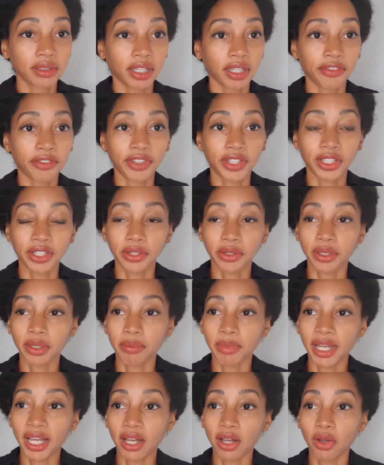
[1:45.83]
a video
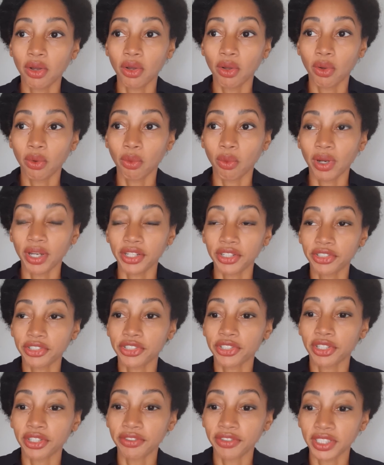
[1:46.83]
about what your
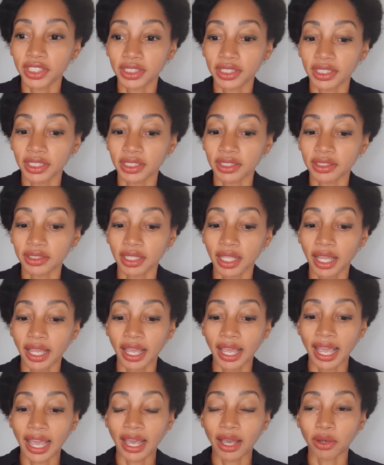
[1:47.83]
service is,
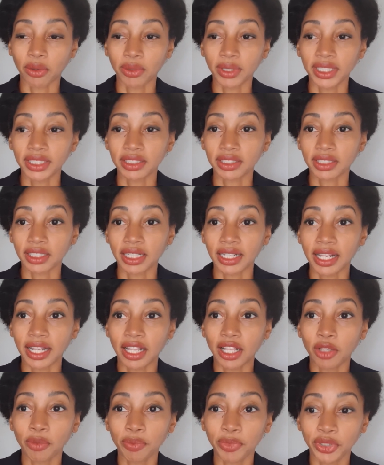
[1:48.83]
how it's going to
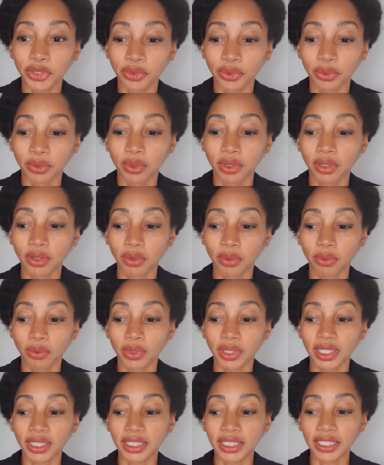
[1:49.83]
help you,
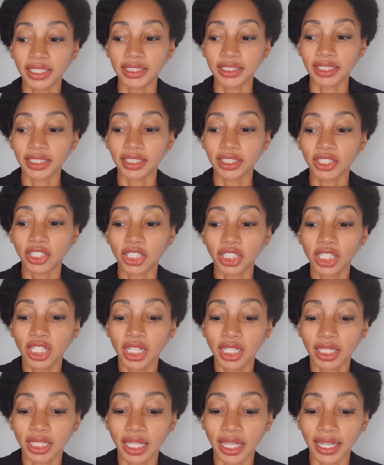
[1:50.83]
what is it going to
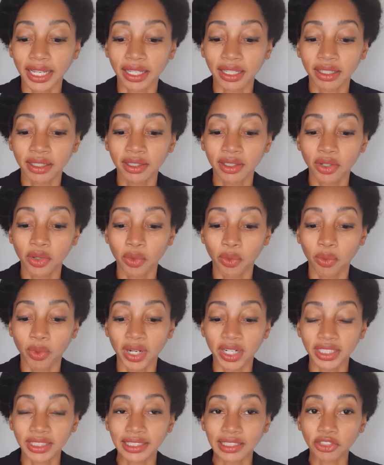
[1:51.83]
look like,
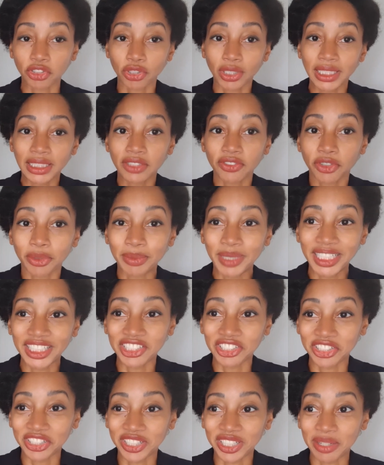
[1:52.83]
what is the
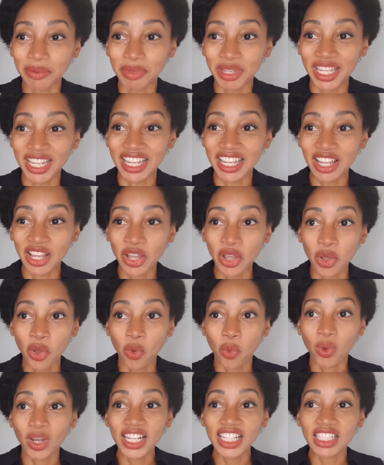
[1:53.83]
transformation going to be,
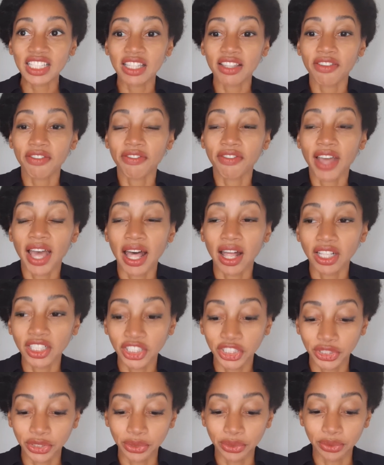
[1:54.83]
what is the
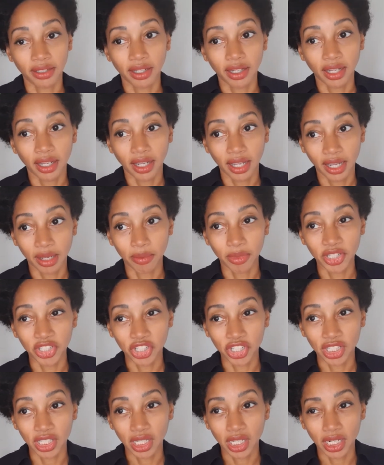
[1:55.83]
value? How
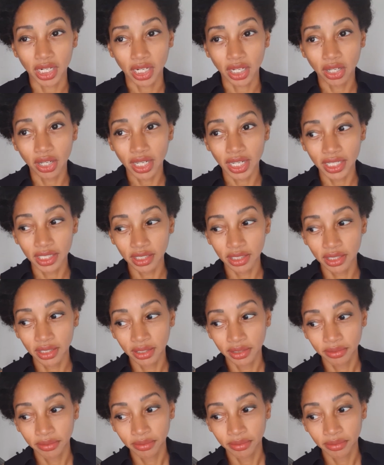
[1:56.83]
much it's going to cost